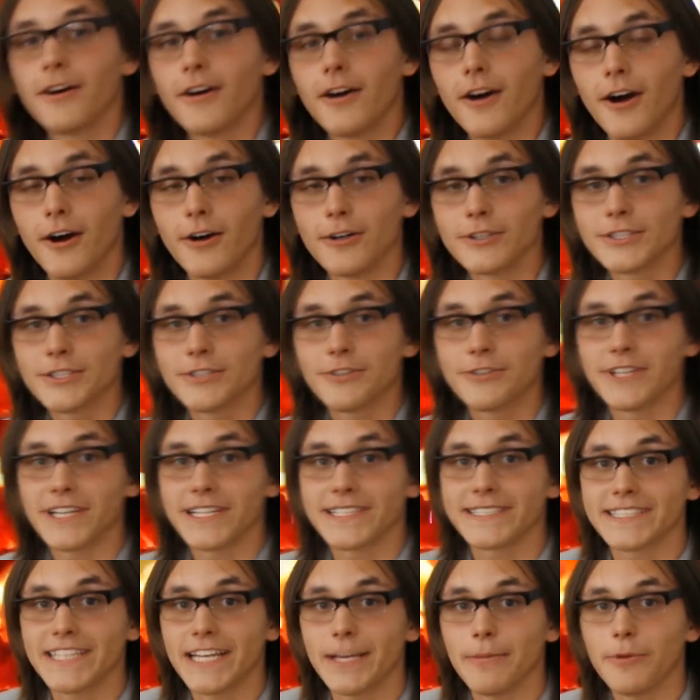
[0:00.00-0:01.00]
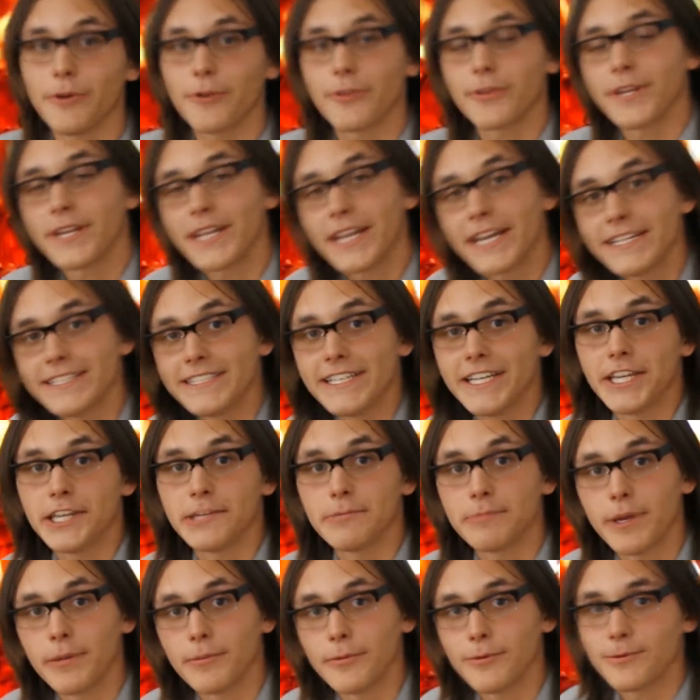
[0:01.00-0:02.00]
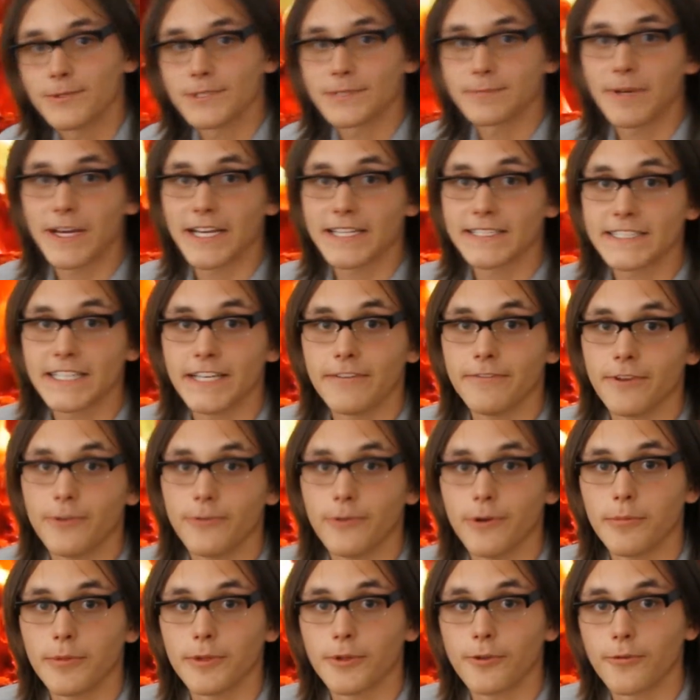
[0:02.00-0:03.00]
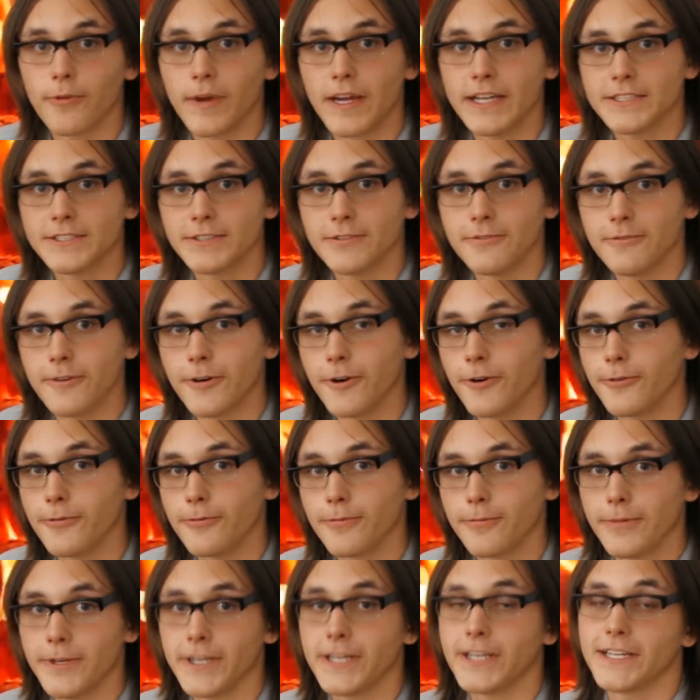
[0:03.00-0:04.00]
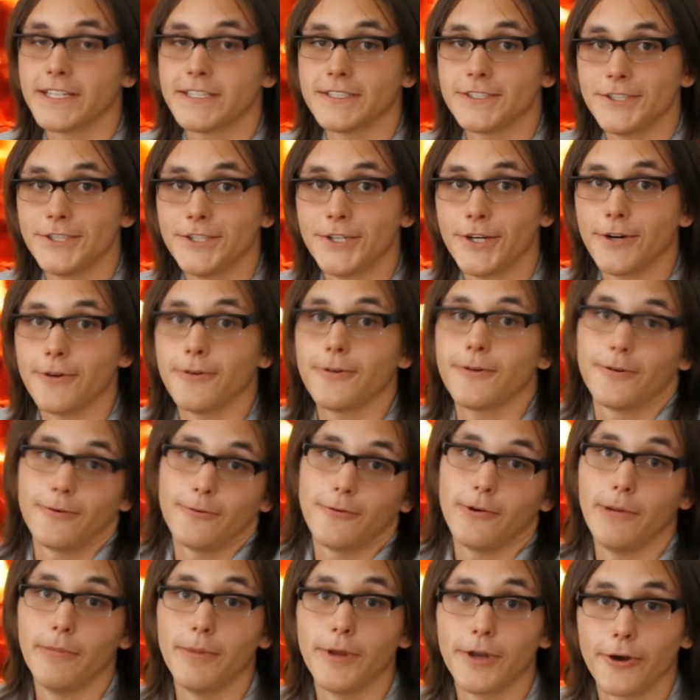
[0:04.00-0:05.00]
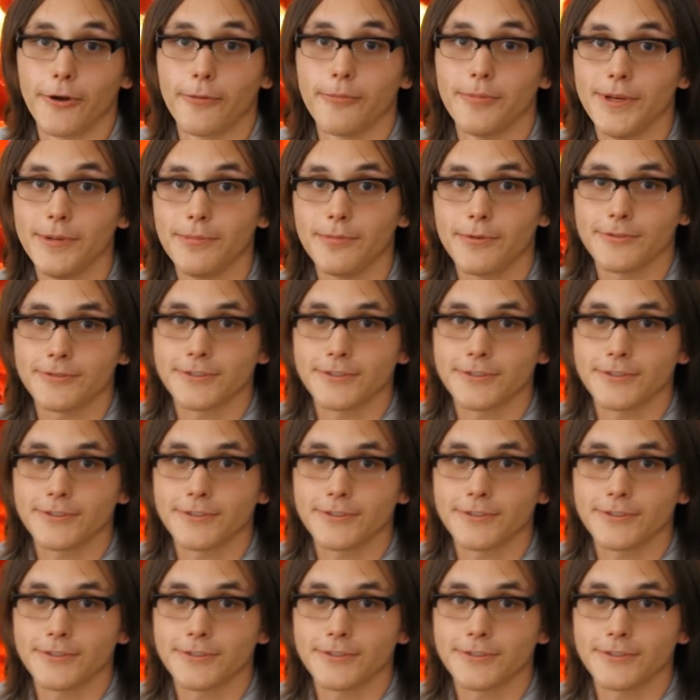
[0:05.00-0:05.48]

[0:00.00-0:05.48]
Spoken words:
Also in that same year, the 19th Amendment was passed giving women the right to vote because, women are people